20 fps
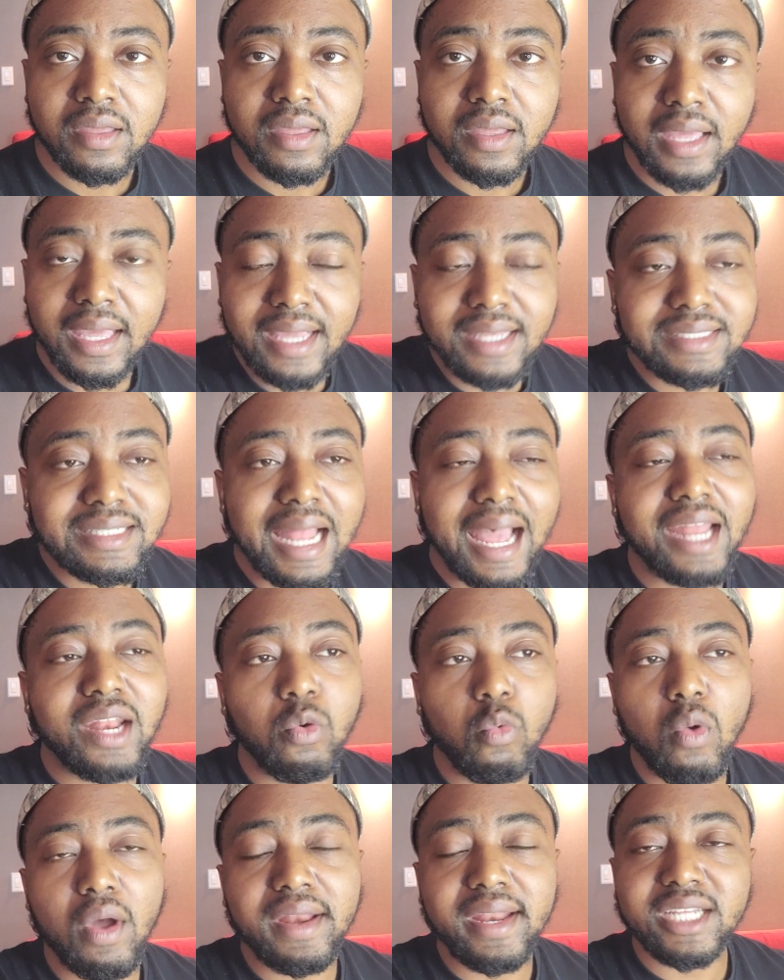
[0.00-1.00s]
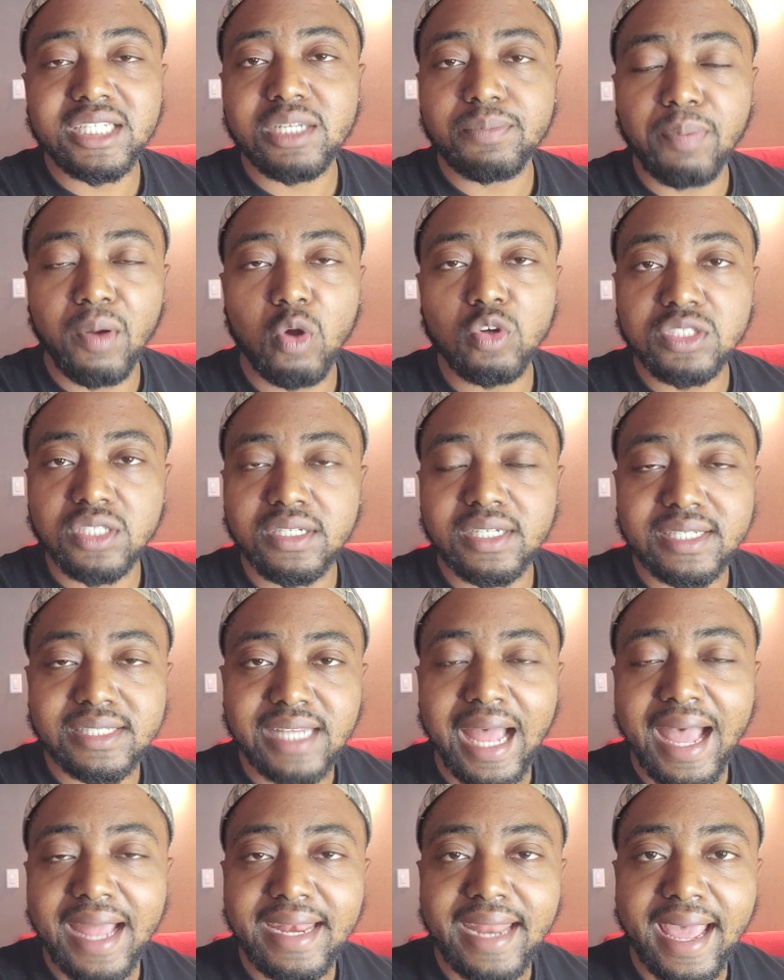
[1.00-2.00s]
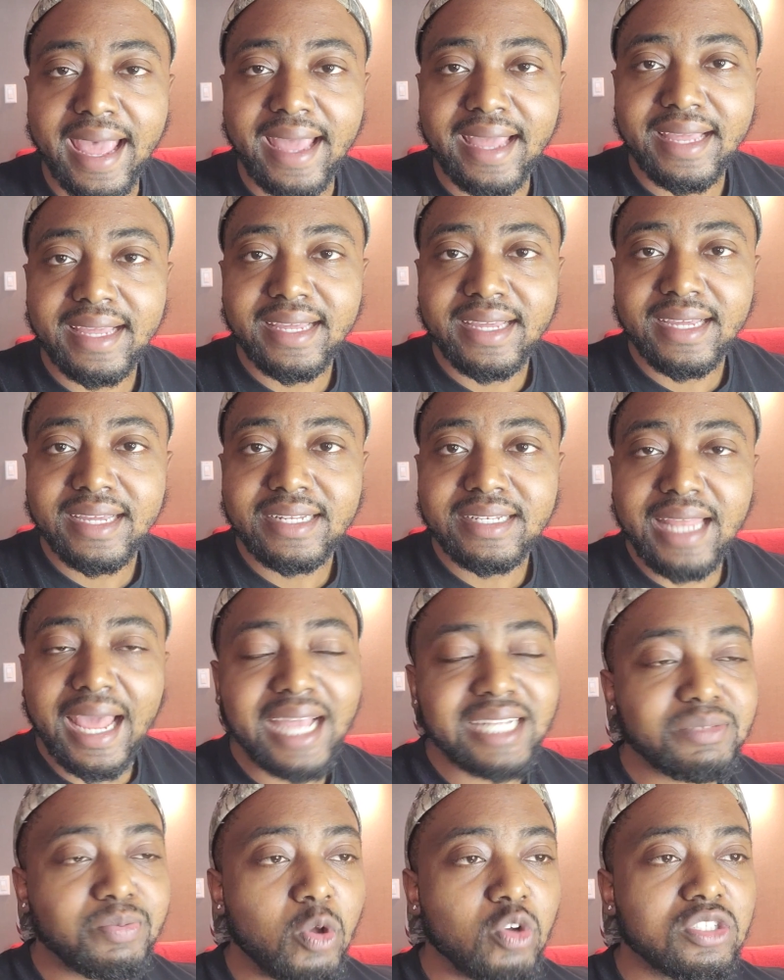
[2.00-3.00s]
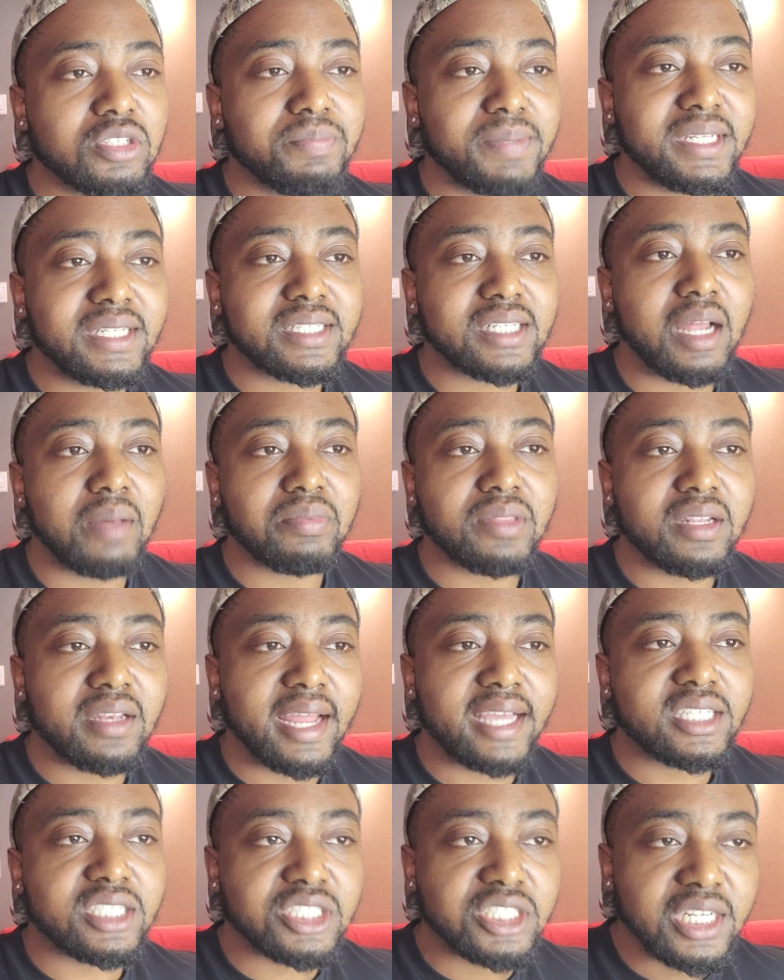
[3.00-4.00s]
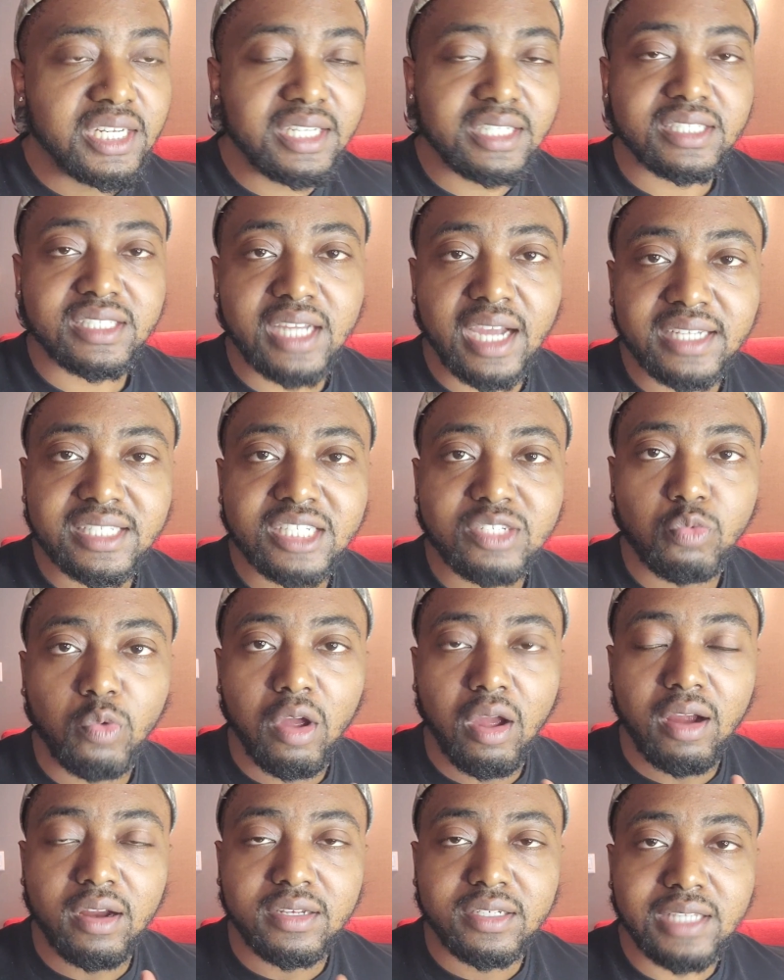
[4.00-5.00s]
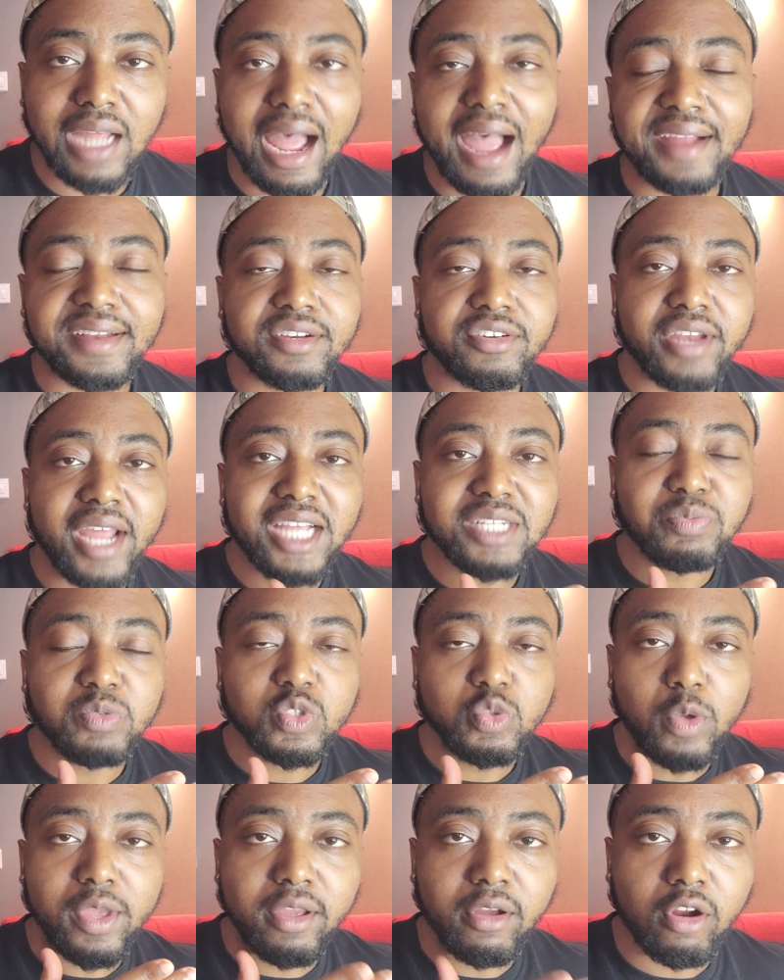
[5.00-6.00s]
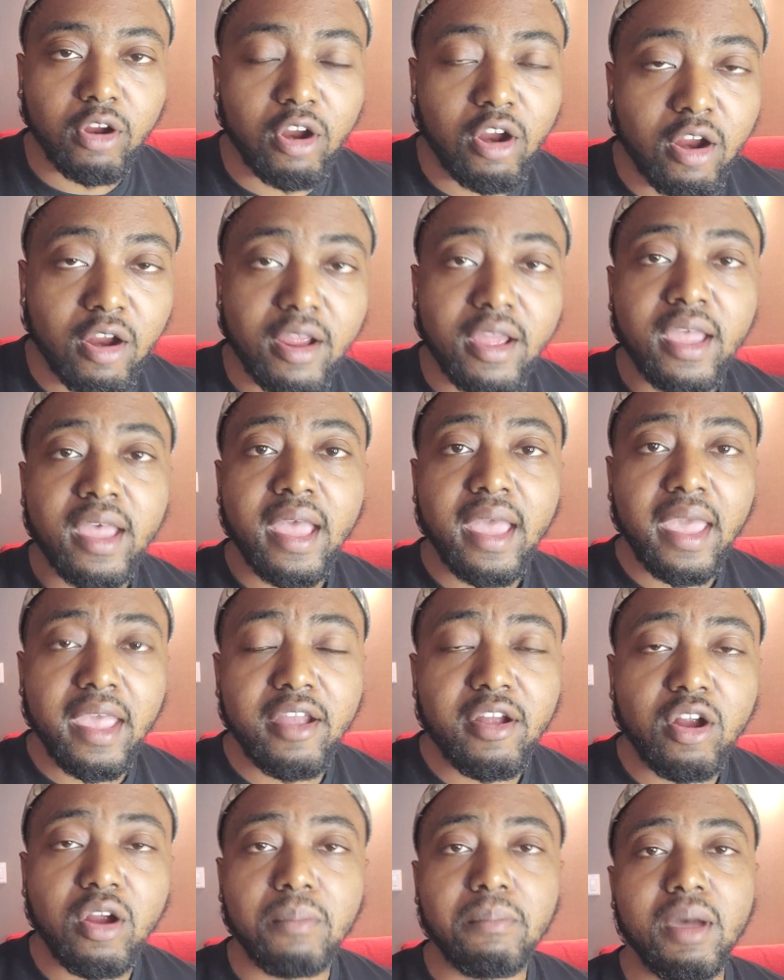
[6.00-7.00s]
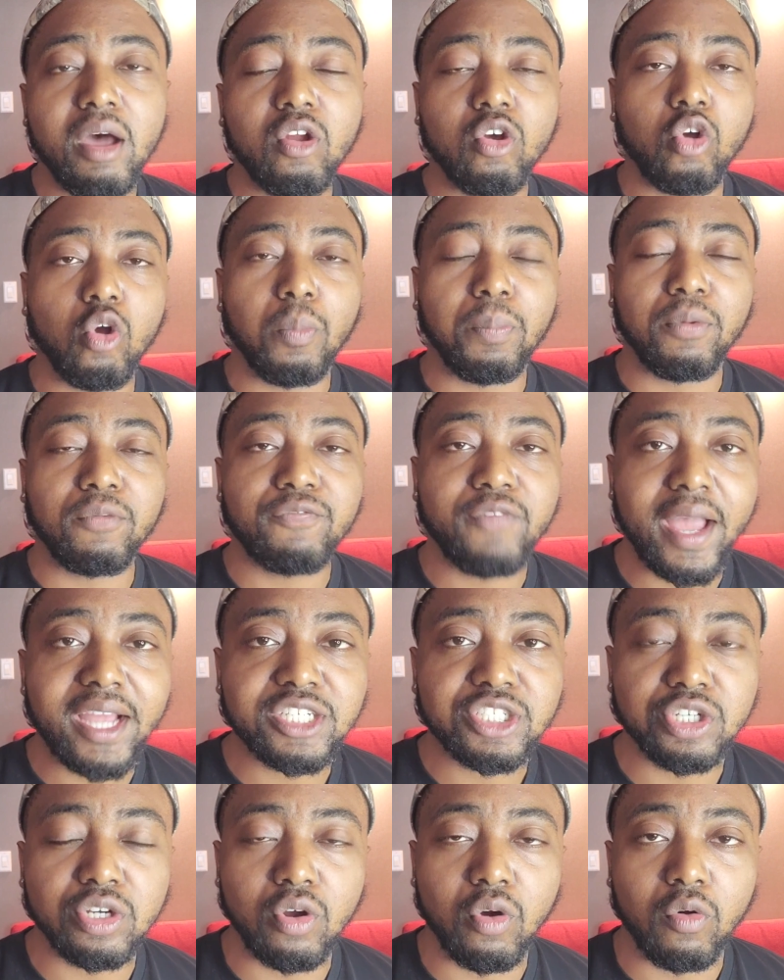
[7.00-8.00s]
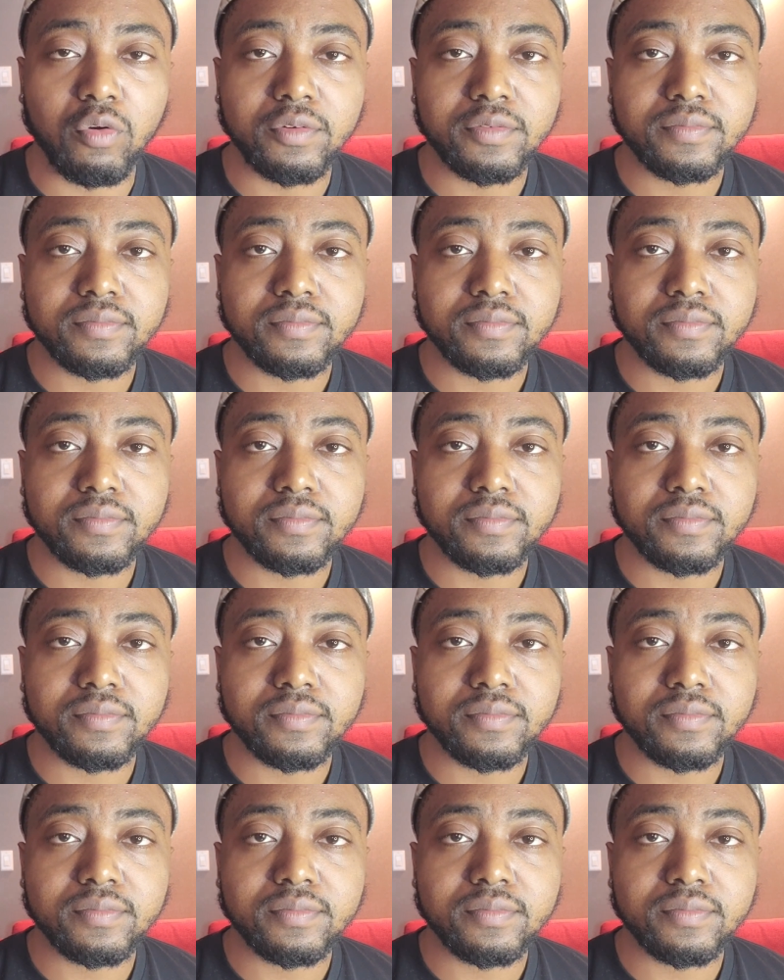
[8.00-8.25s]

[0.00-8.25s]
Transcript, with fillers: He's not the one that's supposed to decide that. That's supposed to be something that she discusses with her doctor. That's between her and her medical professional.